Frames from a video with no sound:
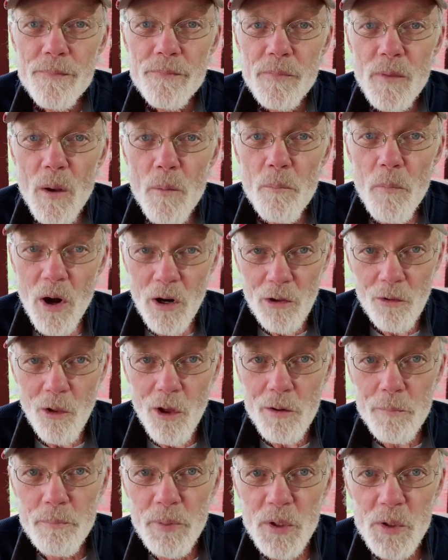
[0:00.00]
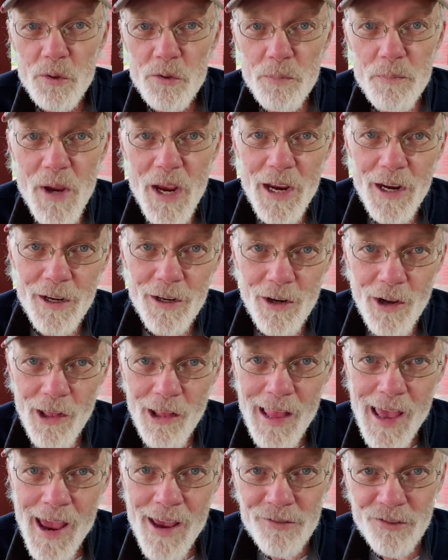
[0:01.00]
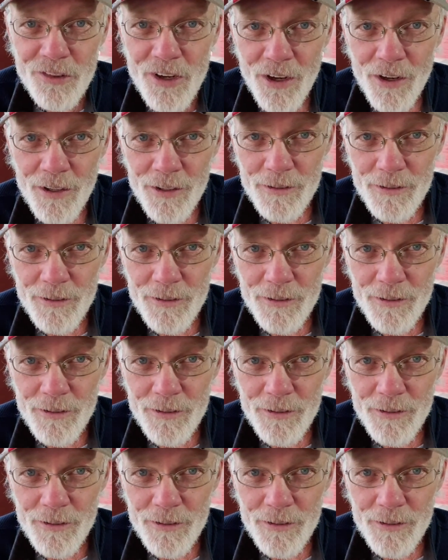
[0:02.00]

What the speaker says: Muckluck boots made in Alaska.